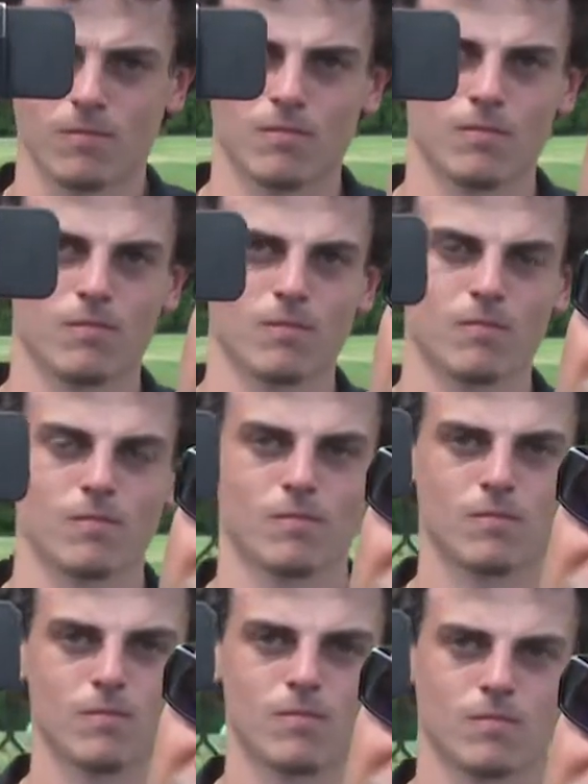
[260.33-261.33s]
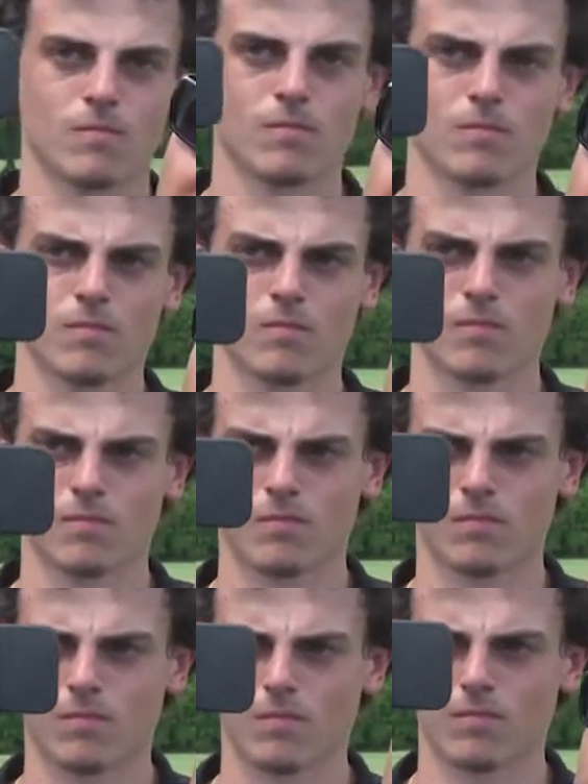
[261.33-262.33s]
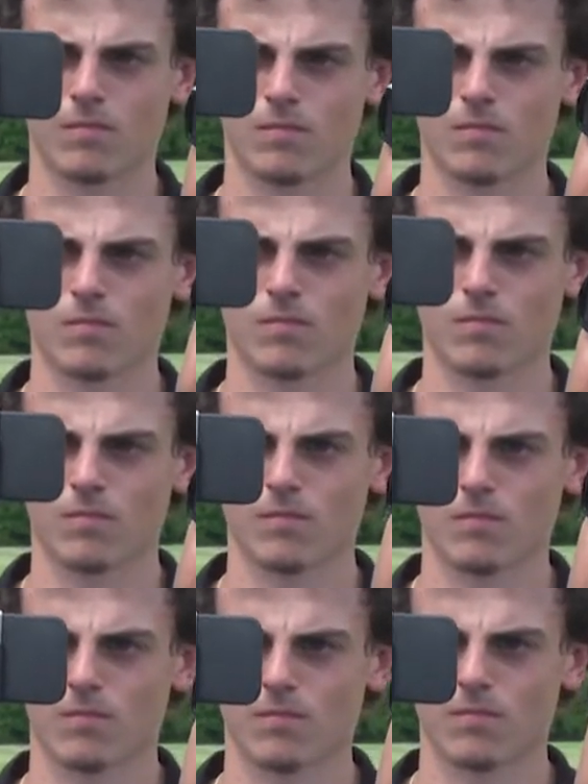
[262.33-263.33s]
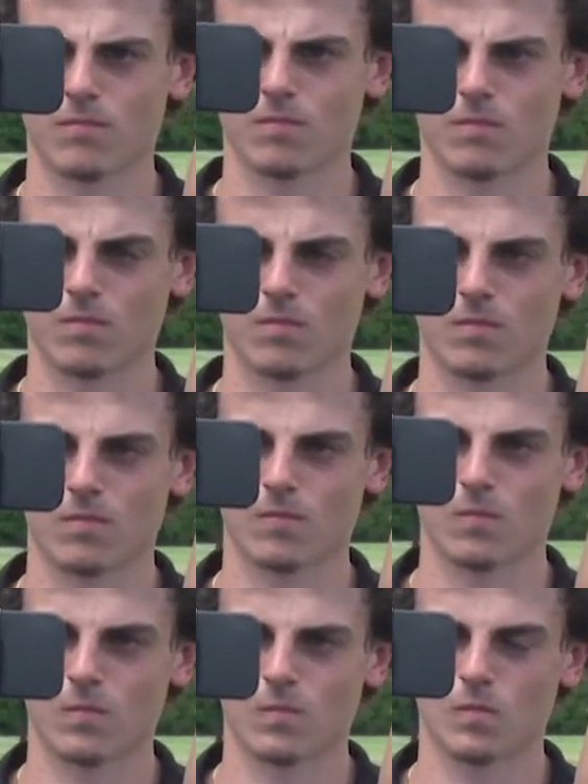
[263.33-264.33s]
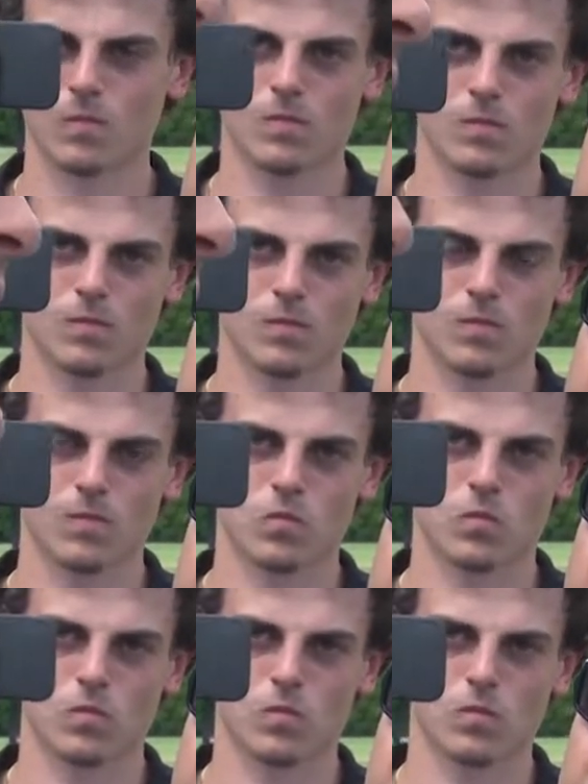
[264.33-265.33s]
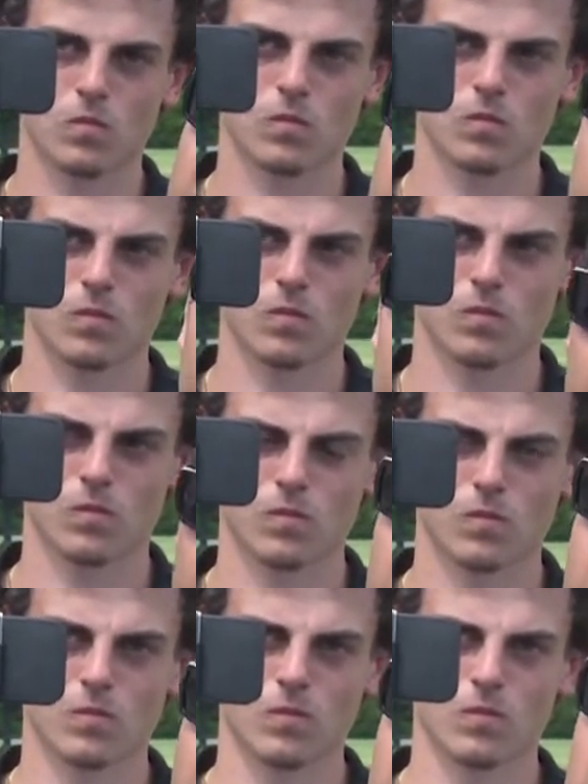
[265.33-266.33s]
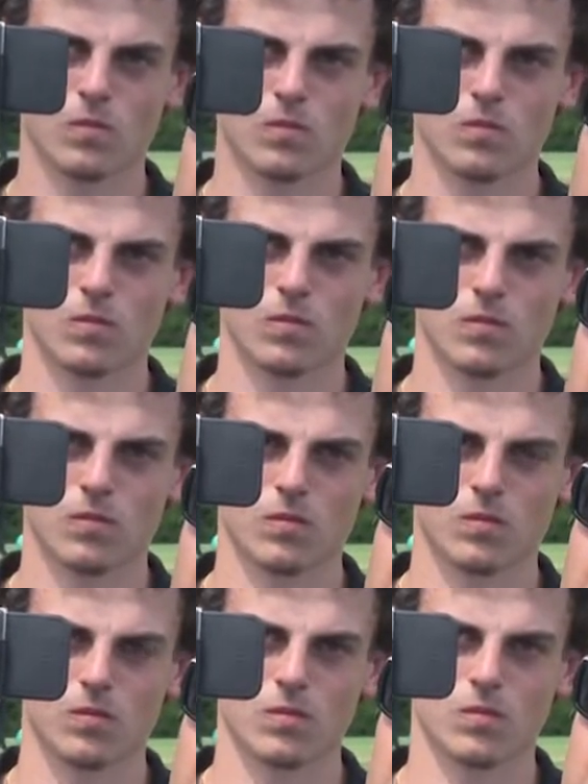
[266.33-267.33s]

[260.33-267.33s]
[no speech]